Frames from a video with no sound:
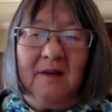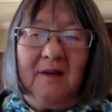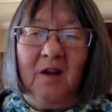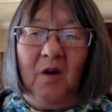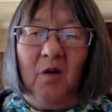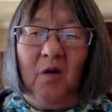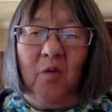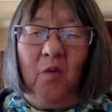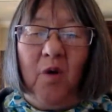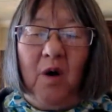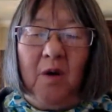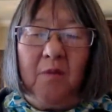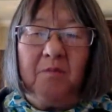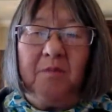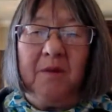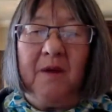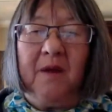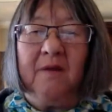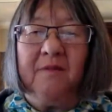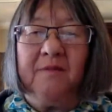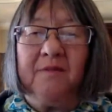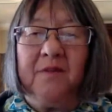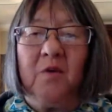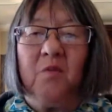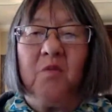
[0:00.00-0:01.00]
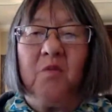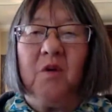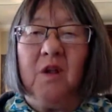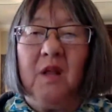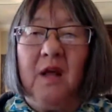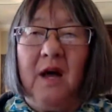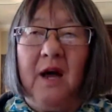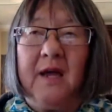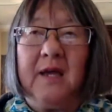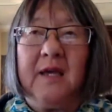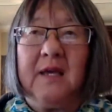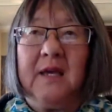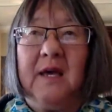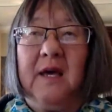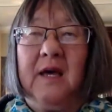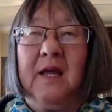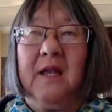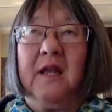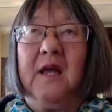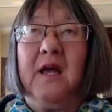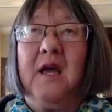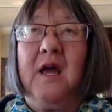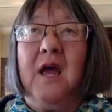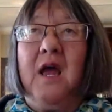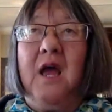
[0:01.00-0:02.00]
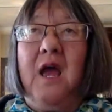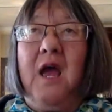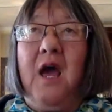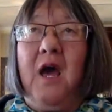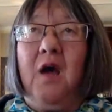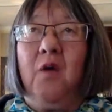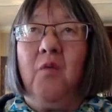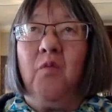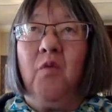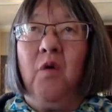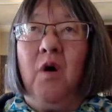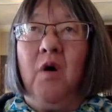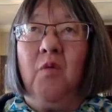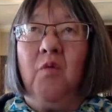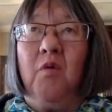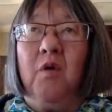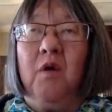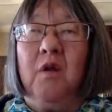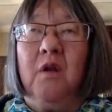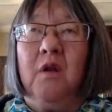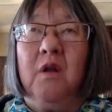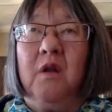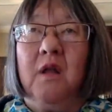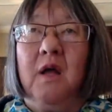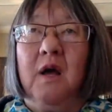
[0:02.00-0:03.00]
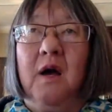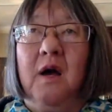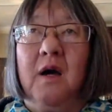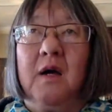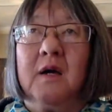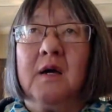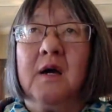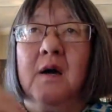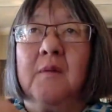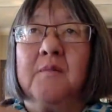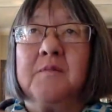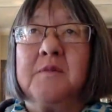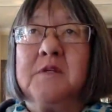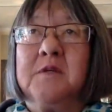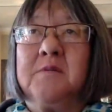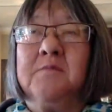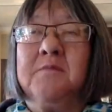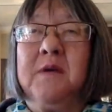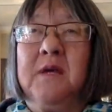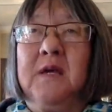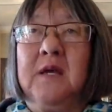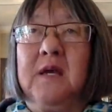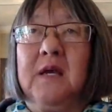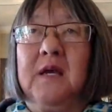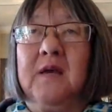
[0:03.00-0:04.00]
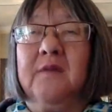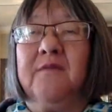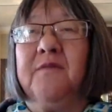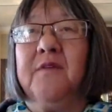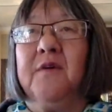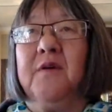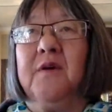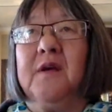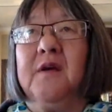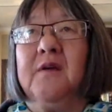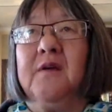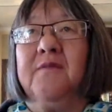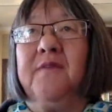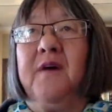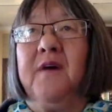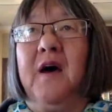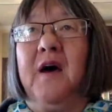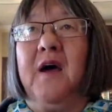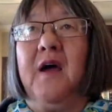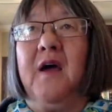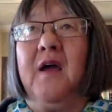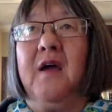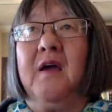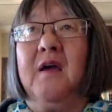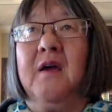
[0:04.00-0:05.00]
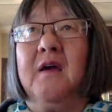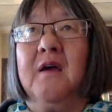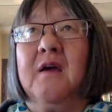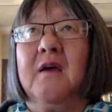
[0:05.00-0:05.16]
You know, what benefit will I get, and what will come to me if I